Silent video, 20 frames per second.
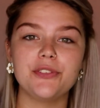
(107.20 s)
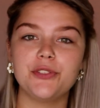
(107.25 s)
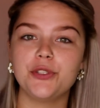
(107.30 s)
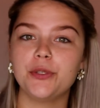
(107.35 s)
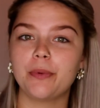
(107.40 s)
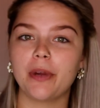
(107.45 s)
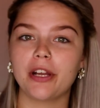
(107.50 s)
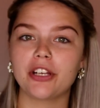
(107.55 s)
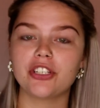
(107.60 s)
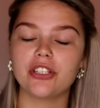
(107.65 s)

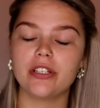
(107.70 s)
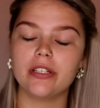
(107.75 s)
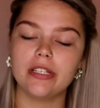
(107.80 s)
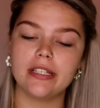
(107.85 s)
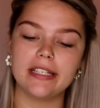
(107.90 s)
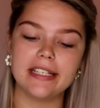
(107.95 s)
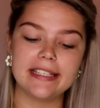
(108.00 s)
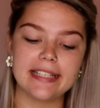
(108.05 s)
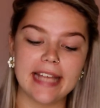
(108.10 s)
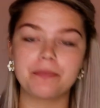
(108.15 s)
two
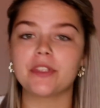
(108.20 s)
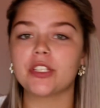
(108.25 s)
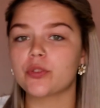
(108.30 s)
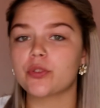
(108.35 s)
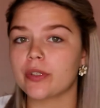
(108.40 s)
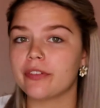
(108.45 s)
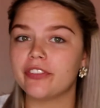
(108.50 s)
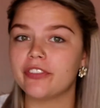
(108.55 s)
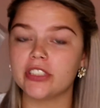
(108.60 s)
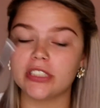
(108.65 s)
brushes. This
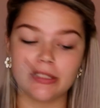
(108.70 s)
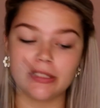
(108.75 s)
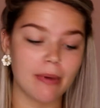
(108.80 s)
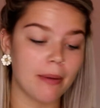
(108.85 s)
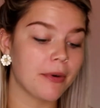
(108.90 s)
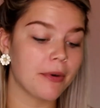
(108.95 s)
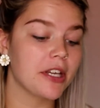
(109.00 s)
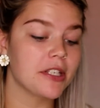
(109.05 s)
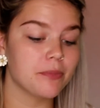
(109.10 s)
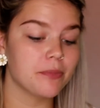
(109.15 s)
one in my
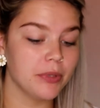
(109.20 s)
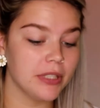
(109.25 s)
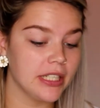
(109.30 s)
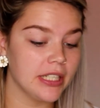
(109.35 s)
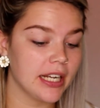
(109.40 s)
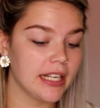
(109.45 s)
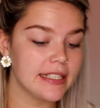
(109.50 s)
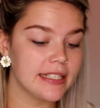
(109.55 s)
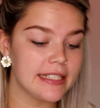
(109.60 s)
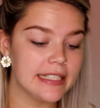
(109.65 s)
brows pretty
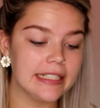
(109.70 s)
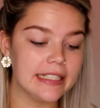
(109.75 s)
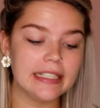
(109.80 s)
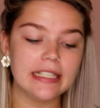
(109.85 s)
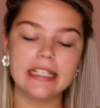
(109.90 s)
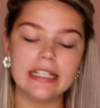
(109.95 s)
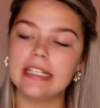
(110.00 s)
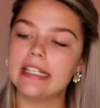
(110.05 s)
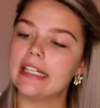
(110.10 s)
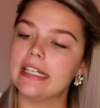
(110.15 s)
nicely.
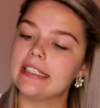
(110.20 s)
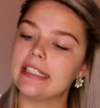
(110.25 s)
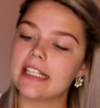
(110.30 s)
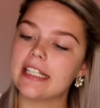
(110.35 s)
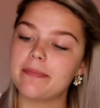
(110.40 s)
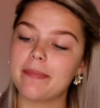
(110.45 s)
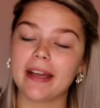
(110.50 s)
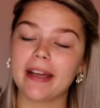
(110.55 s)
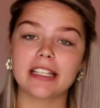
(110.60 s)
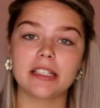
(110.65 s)
It
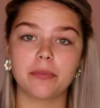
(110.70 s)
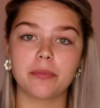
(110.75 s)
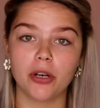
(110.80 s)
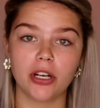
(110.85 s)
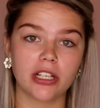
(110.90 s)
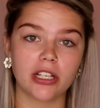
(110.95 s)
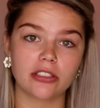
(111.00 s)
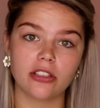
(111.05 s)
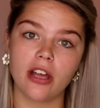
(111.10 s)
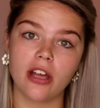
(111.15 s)
does pack the
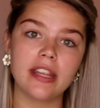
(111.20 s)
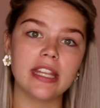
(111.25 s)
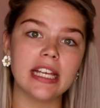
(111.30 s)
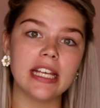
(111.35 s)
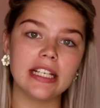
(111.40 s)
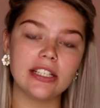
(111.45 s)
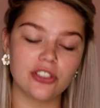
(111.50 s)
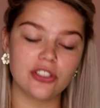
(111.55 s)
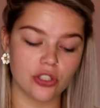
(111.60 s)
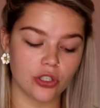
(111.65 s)
product on
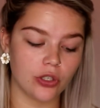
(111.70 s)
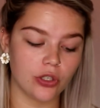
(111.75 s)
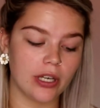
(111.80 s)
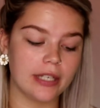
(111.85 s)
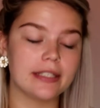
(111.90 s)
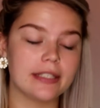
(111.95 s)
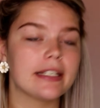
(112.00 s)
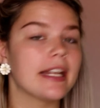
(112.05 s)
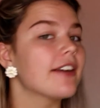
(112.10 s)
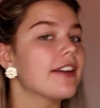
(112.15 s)
there, so I
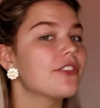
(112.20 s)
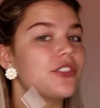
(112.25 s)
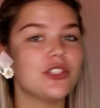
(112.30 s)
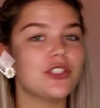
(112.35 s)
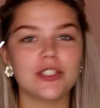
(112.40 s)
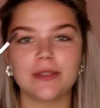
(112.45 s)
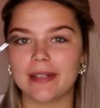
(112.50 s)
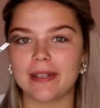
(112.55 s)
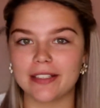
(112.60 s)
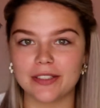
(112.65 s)
did have to
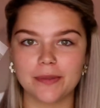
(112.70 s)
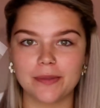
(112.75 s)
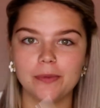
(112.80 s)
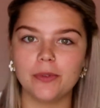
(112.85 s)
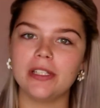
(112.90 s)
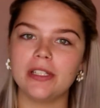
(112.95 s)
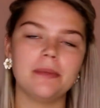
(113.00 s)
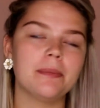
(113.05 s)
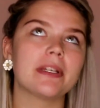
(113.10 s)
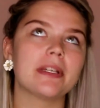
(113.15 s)
use my little
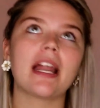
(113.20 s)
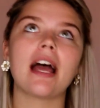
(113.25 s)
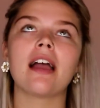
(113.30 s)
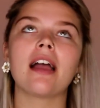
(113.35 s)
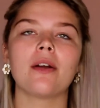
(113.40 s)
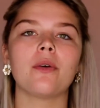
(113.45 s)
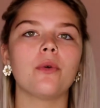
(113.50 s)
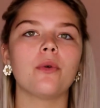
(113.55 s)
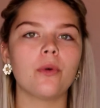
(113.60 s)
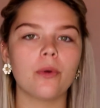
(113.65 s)
spoolie, but
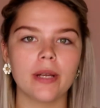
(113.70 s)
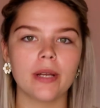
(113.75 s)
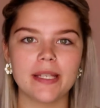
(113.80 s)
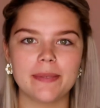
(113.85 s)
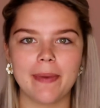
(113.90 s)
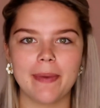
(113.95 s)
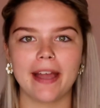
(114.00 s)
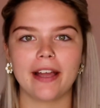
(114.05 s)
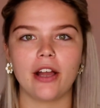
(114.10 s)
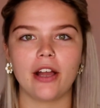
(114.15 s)
I always
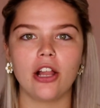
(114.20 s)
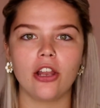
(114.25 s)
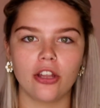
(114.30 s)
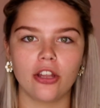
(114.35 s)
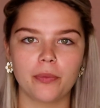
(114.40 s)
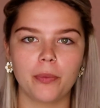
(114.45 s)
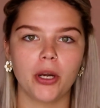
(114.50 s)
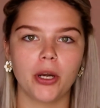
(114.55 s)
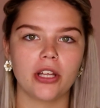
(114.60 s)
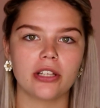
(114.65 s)
pack a lot
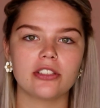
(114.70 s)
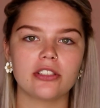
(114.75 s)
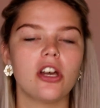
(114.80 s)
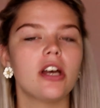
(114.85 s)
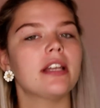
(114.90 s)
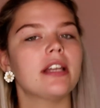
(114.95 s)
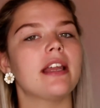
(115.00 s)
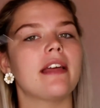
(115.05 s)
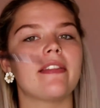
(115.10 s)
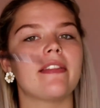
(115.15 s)
of product
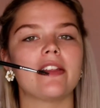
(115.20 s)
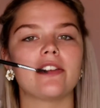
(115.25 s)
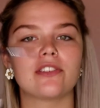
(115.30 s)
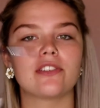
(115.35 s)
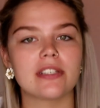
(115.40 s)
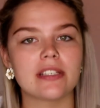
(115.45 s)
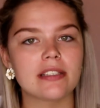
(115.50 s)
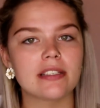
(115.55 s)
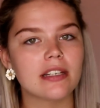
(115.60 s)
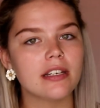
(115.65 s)
on and then
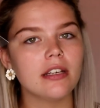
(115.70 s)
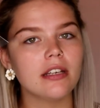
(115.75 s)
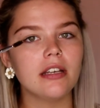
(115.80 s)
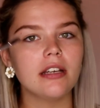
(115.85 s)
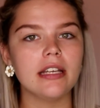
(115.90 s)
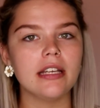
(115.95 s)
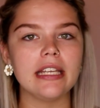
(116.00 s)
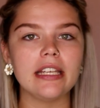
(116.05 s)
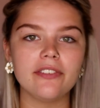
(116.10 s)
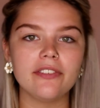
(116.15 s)
just
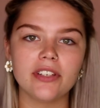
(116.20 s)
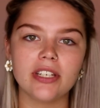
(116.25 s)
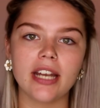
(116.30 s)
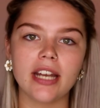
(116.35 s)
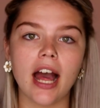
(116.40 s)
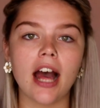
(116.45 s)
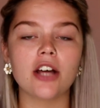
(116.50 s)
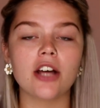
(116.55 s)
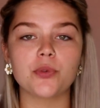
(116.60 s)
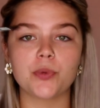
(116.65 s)
even it
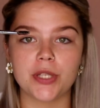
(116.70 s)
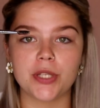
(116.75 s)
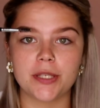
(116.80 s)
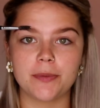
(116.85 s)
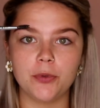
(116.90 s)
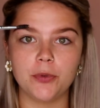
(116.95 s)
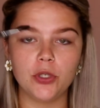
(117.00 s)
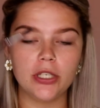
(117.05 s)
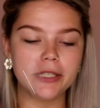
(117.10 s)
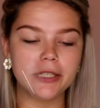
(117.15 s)
out with a
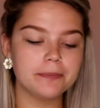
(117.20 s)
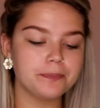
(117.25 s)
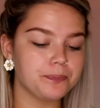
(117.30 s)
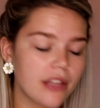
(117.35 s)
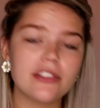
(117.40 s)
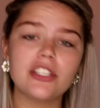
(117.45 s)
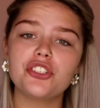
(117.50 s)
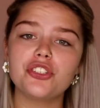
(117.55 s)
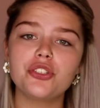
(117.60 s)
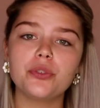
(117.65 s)
spoolie.
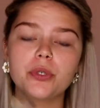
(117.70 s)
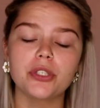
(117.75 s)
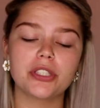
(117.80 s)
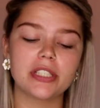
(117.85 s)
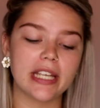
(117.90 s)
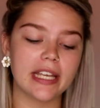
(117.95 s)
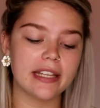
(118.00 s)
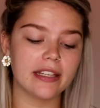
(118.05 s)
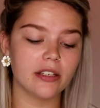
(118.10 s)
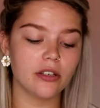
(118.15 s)
These two work
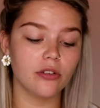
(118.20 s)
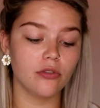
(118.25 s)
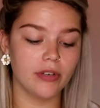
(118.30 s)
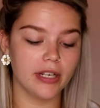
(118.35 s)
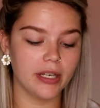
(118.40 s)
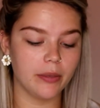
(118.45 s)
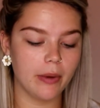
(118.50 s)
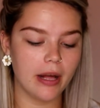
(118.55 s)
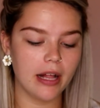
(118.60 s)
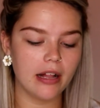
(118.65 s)
together
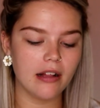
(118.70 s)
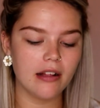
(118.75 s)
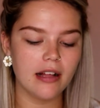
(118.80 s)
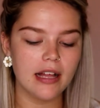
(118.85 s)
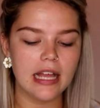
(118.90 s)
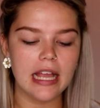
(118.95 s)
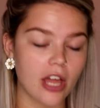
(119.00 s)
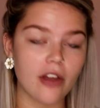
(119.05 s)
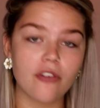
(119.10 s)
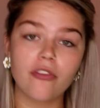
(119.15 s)
really well.
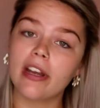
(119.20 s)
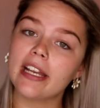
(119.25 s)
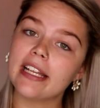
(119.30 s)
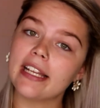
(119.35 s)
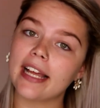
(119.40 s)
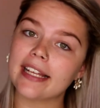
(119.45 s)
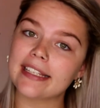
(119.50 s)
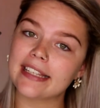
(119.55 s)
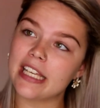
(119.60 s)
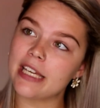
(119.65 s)
I really
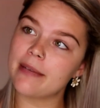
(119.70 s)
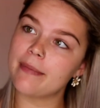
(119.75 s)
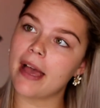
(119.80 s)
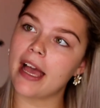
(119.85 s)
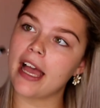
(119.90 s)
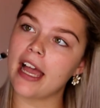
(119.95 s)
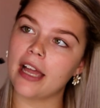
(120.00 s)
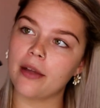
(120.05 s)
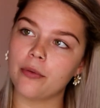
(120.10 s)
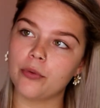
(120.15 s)
like them.
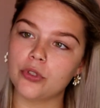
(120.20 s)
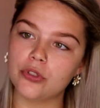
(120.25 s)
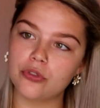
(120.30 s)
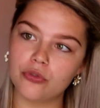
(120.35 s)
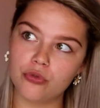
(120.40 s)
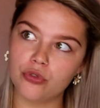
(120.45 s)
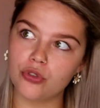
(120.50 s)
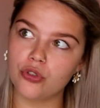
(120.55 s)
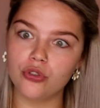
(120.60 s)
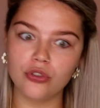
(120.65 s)
I would
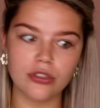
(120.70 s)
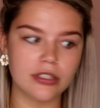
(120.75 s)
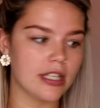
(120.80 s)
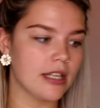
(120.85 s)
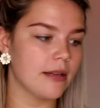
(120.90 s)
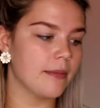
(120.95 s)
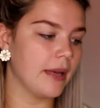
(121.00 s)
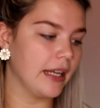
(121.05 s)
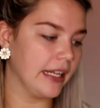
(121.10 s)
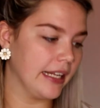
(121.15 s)
use
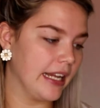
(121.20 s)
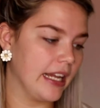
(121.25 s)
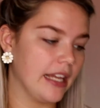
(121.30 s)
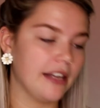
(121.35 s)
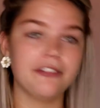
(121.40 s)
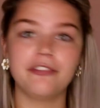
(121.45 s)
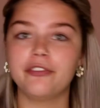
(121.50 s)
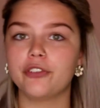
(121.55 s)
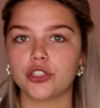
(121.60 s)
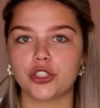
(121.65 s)
them again
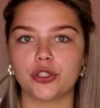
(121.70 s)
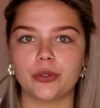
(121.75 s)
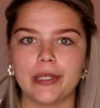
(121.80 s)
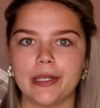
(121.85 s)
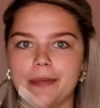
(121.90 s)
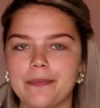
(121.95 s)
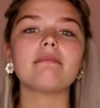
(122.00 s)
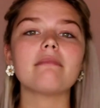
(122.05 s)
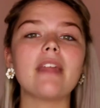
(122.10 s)
for sure.